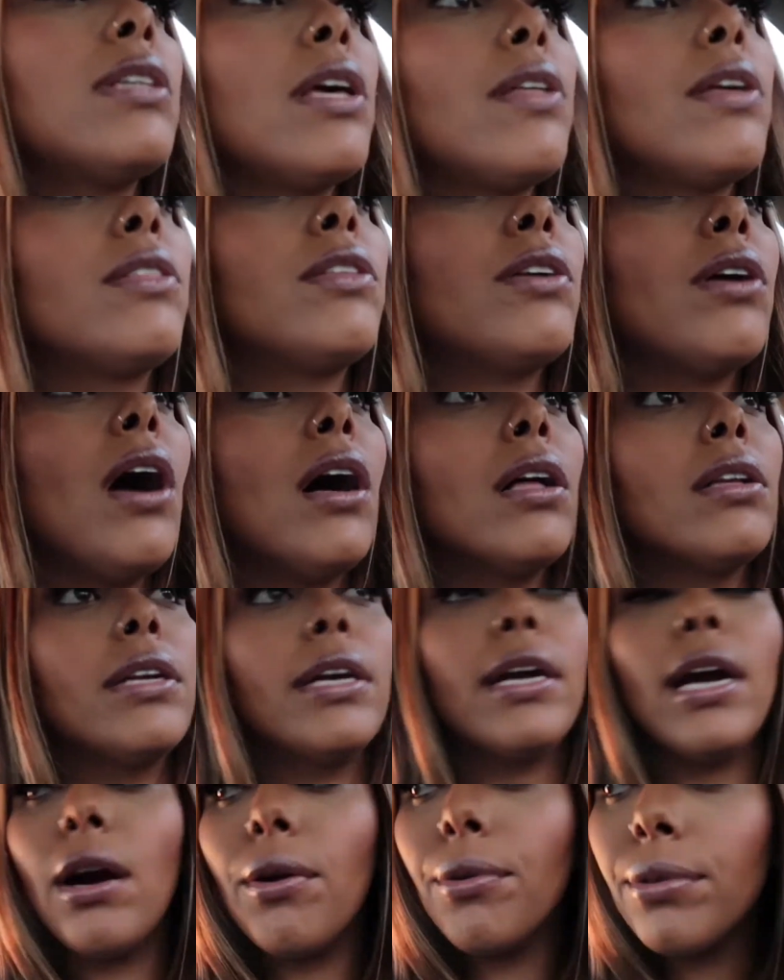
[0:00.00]
that their holiday
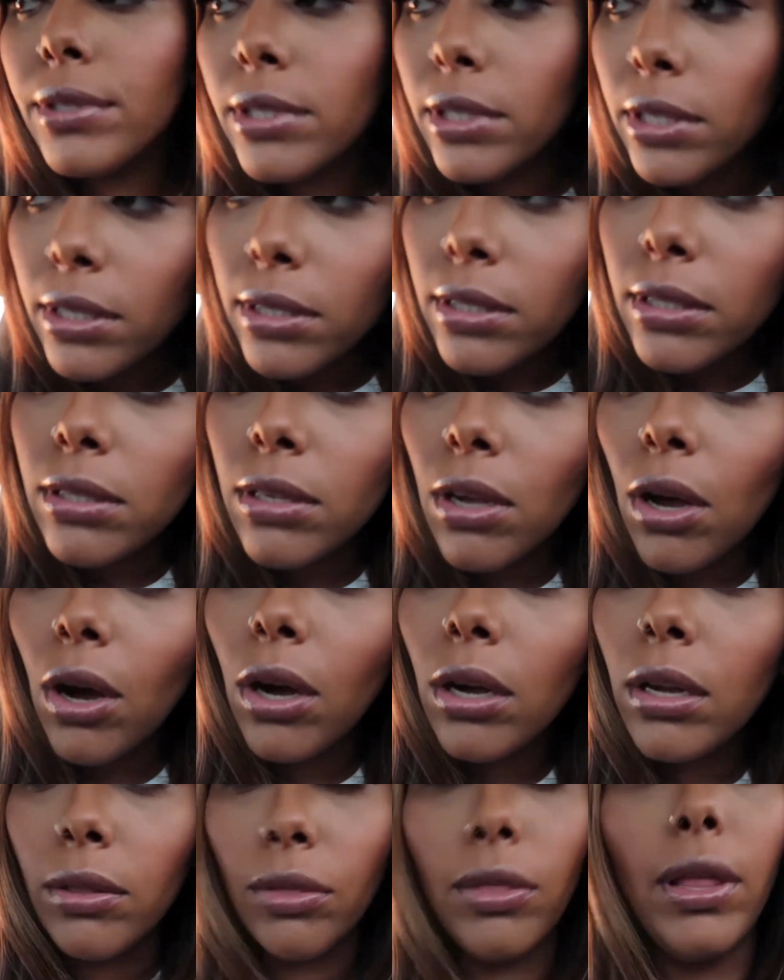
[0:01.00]
hours is
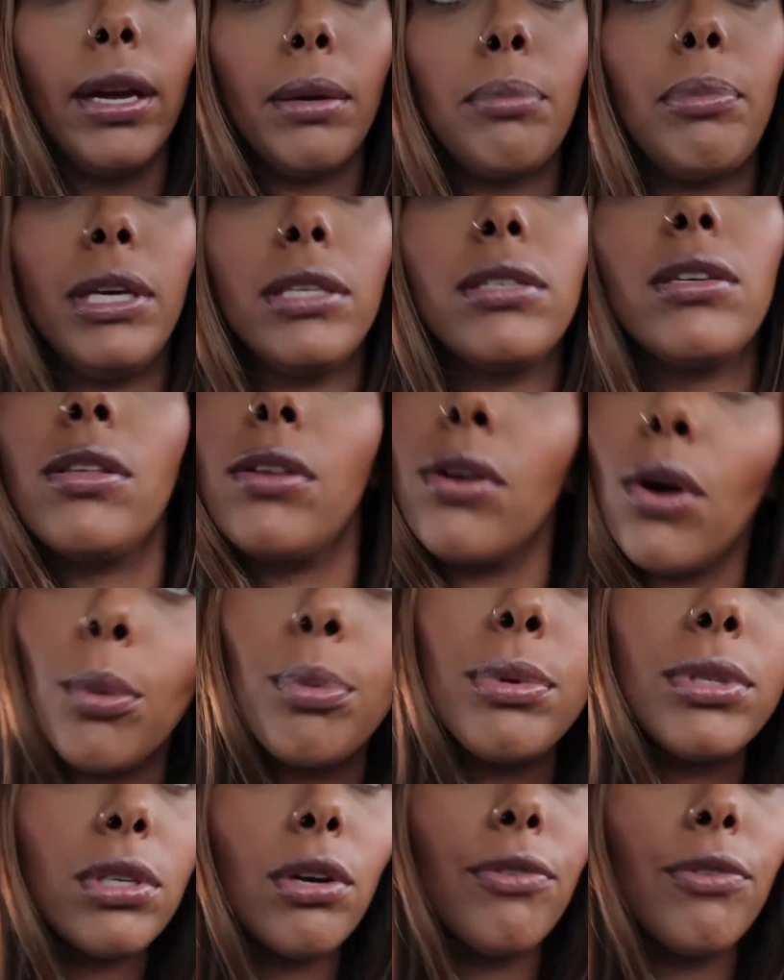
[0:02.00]
it's like basically they're open till